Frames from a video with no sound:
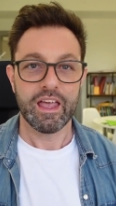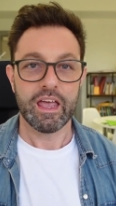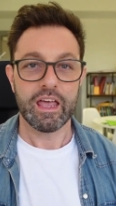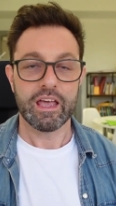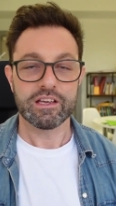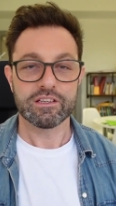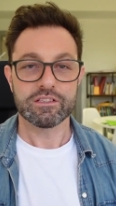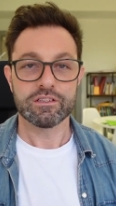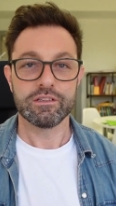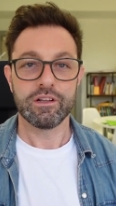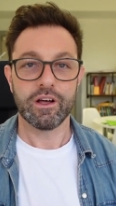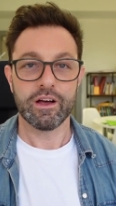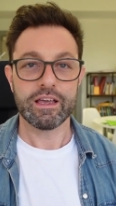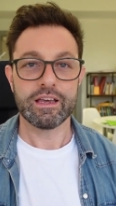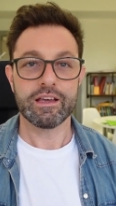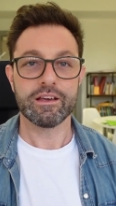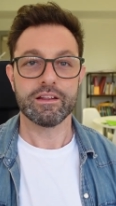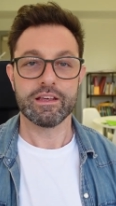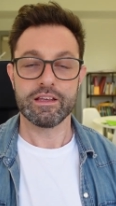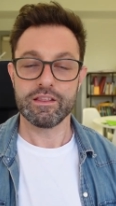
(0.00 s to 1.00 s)
it is
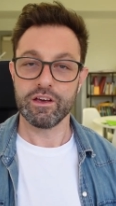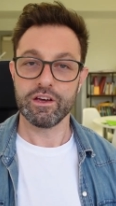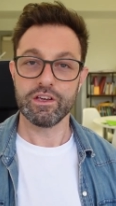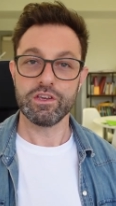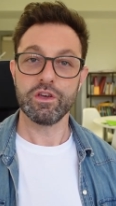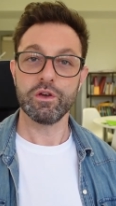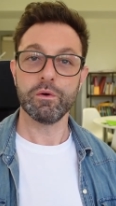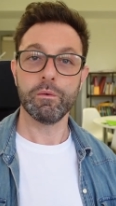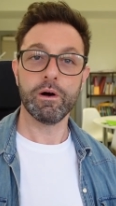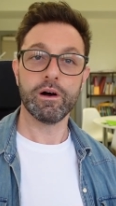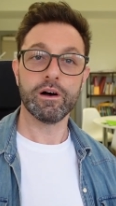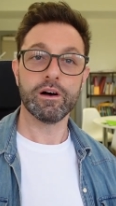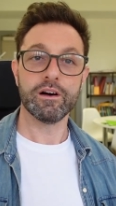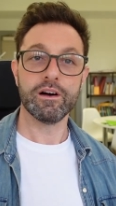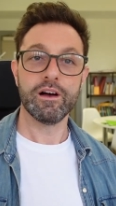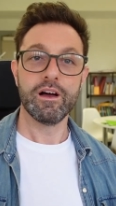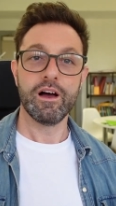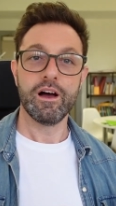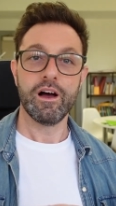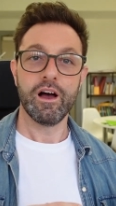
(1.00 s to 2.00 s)
likely that you
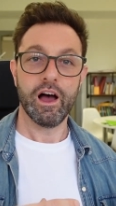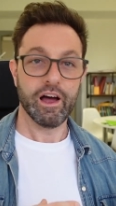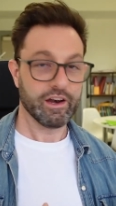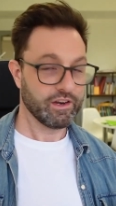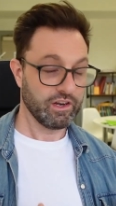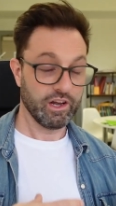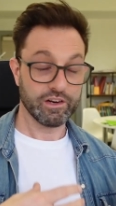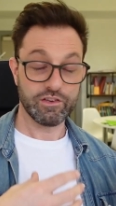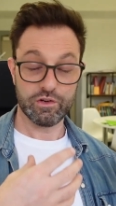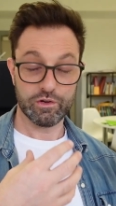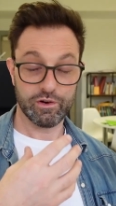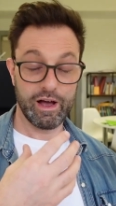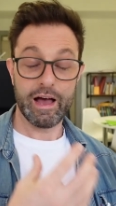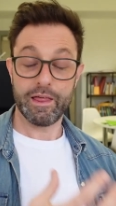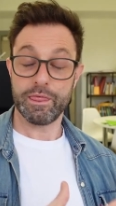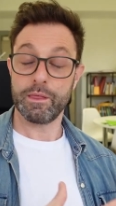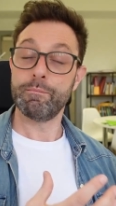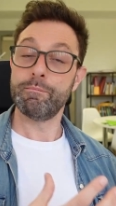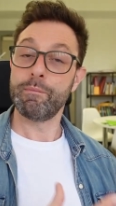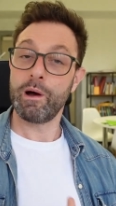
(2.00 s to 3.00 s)
are, and, and you're
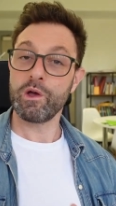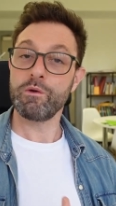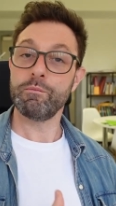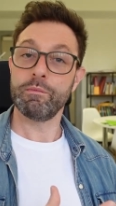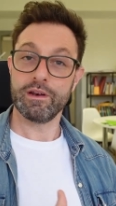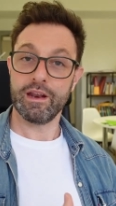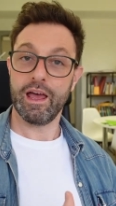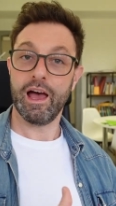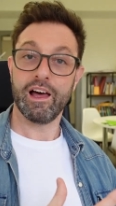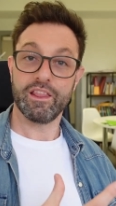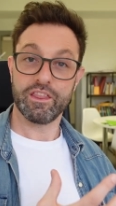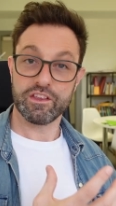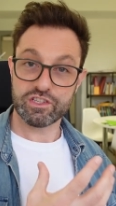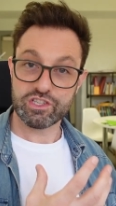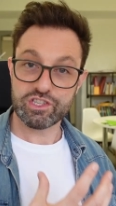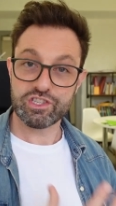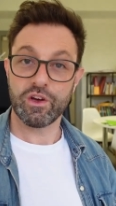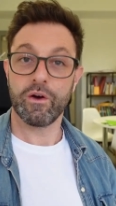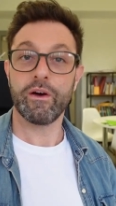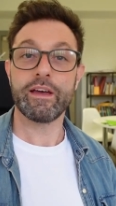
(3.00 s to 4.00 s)
at the moment at the
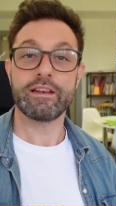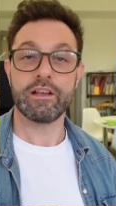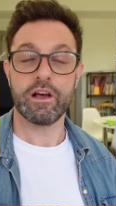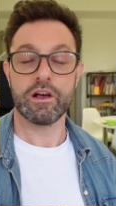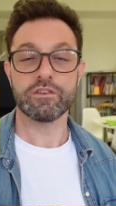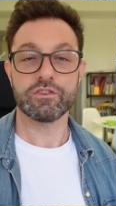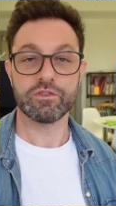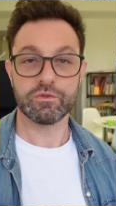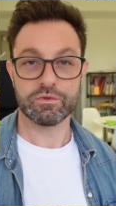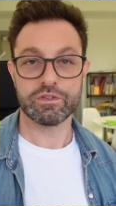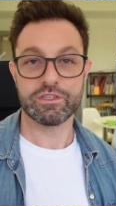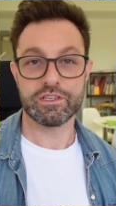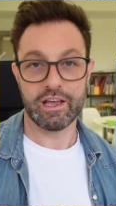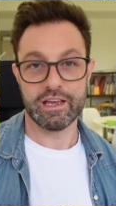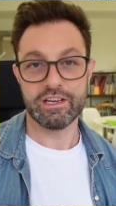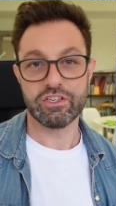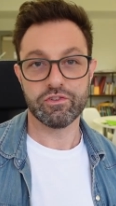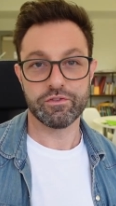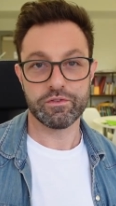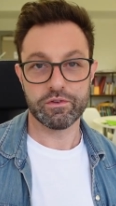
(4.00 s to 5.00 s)
side hustle
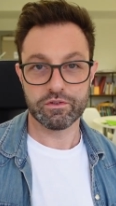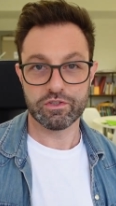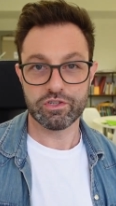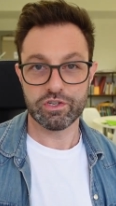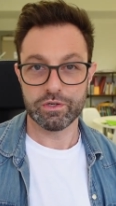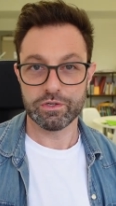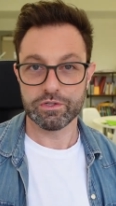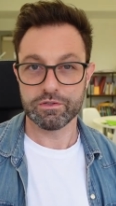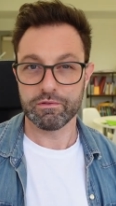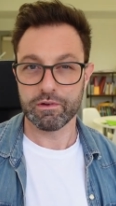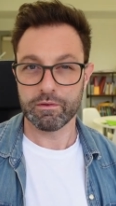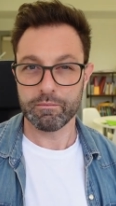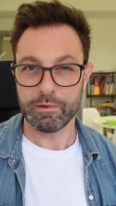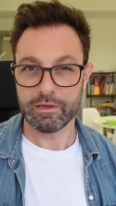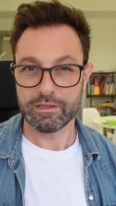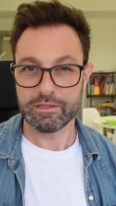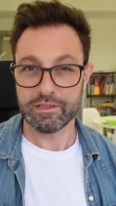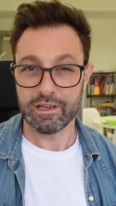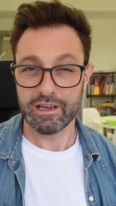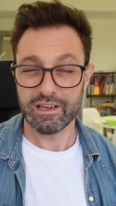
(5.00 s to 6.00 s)
stage of your tutoring
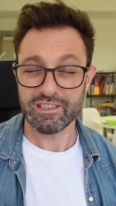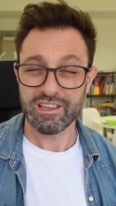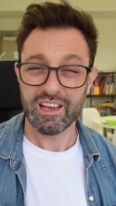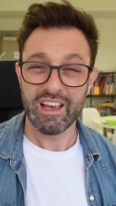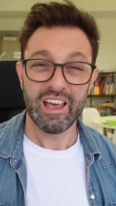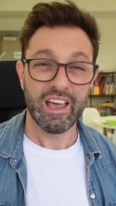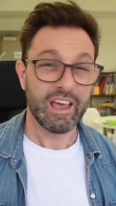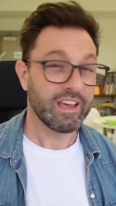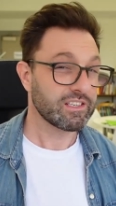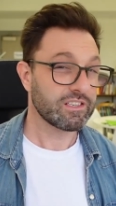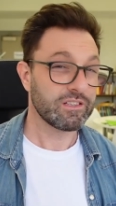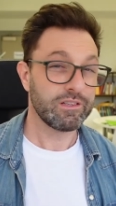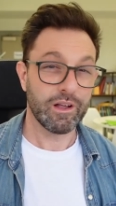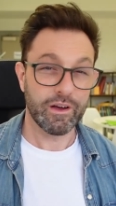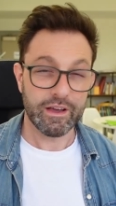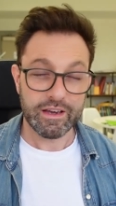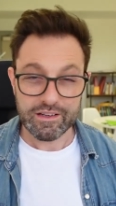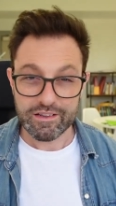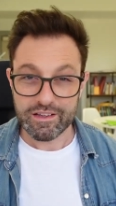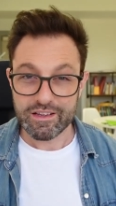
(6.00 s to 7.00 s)
business, it's
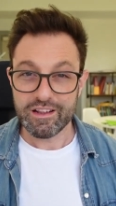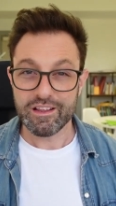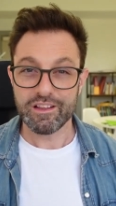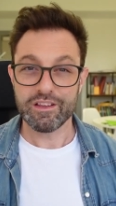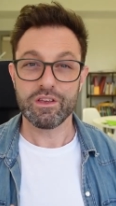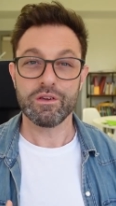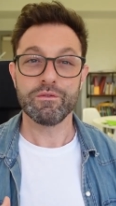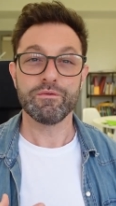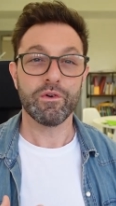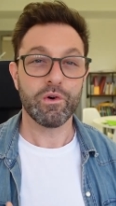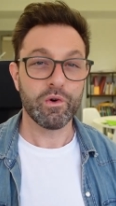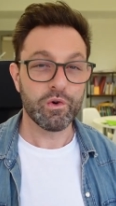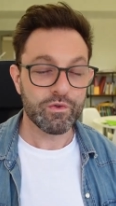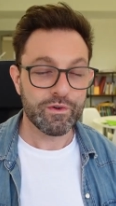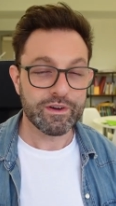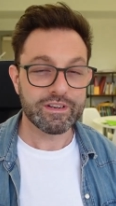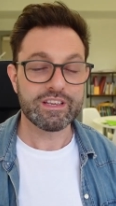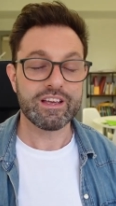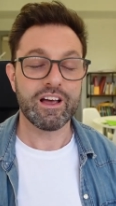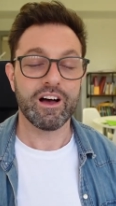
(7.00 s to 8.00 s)
likely that you've
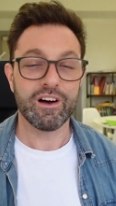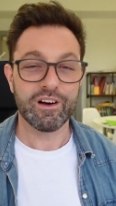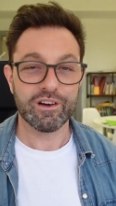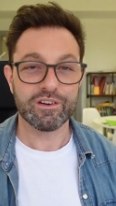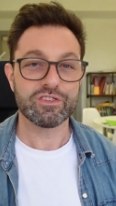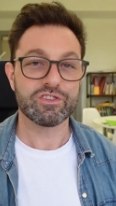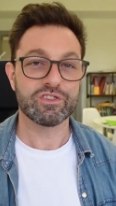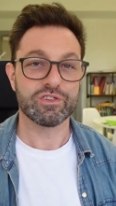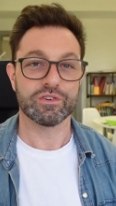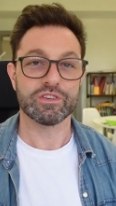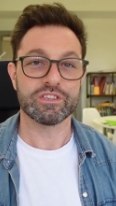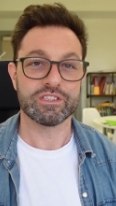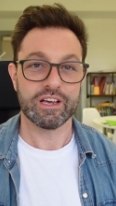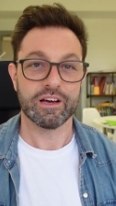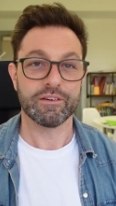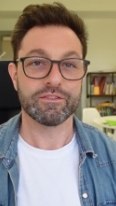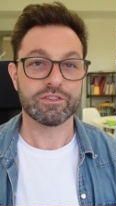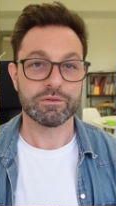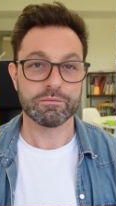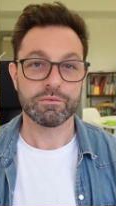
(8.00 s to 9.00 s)
already asked
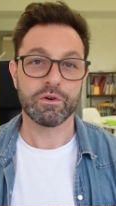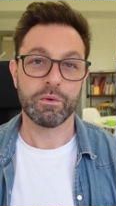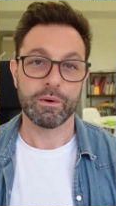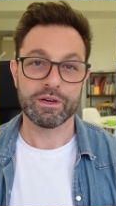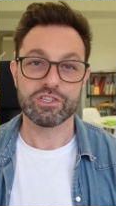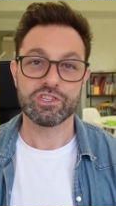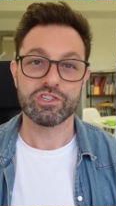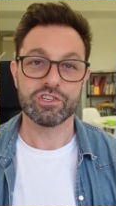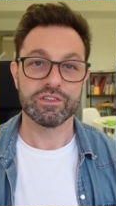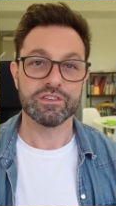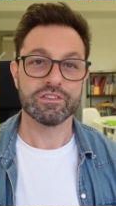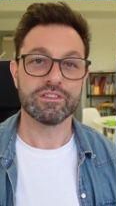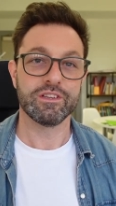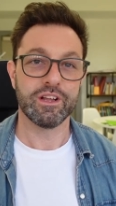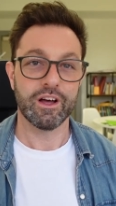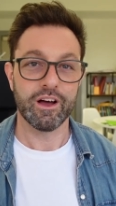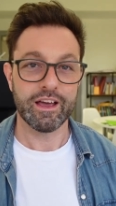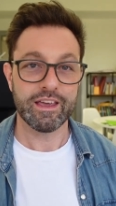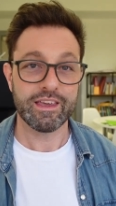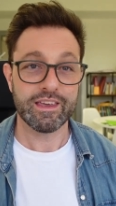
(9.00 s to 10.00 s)
yourself some questions
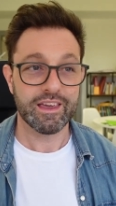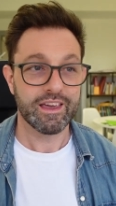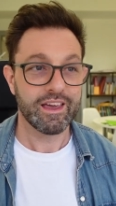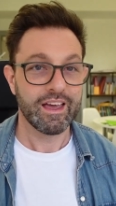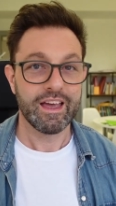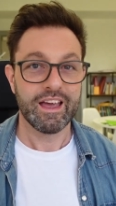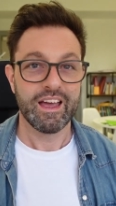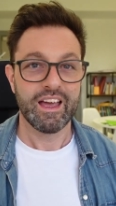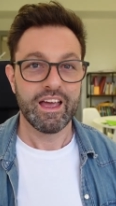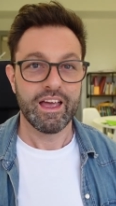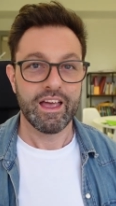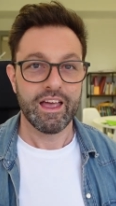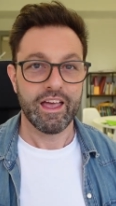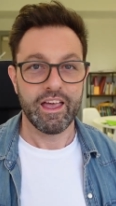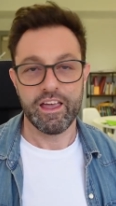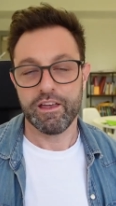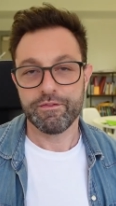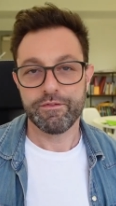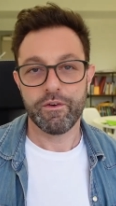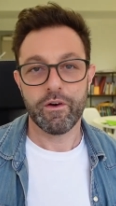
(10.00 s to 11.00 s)
like,
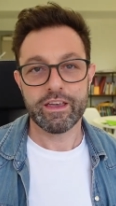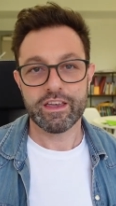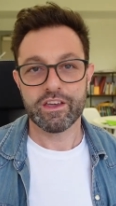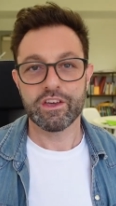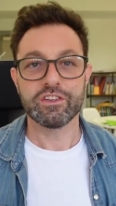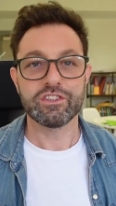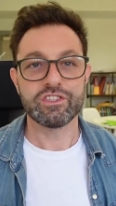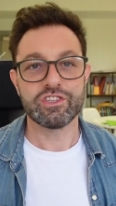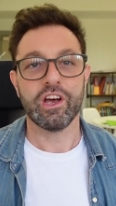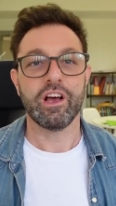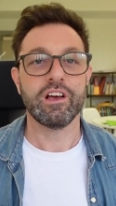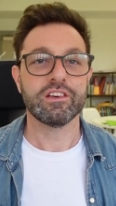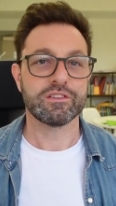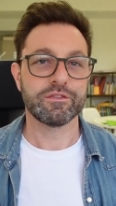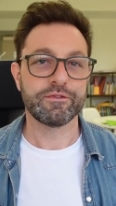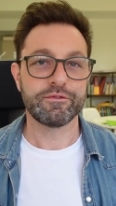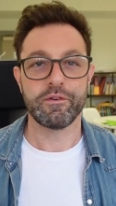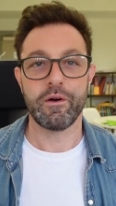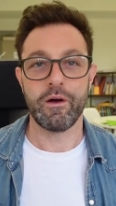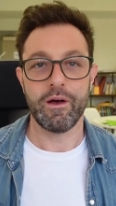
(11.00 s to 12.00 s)
if I could just
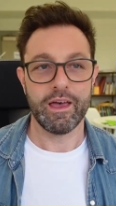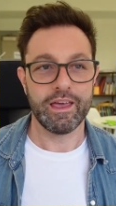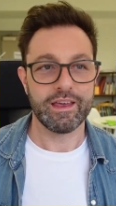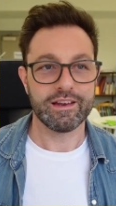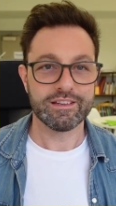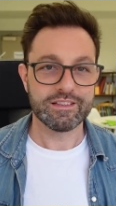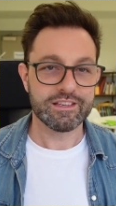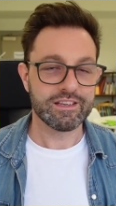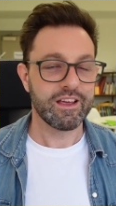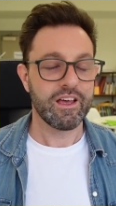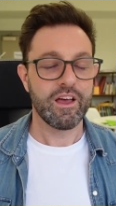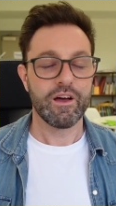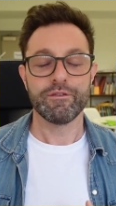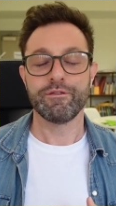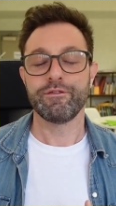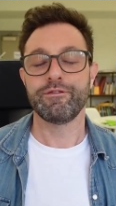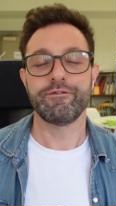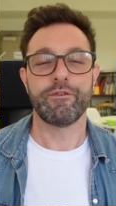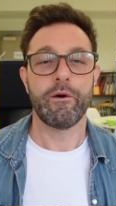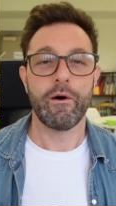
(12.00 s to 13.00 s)
find
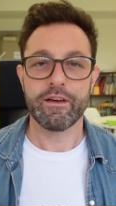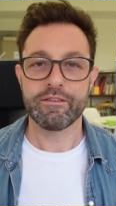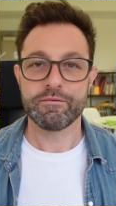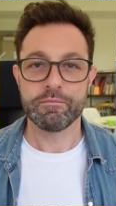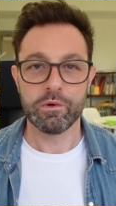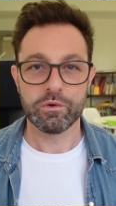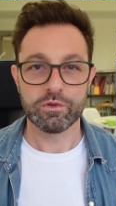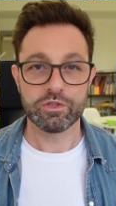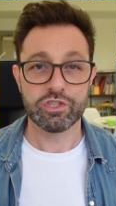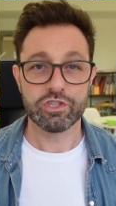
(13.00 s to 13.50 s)
five more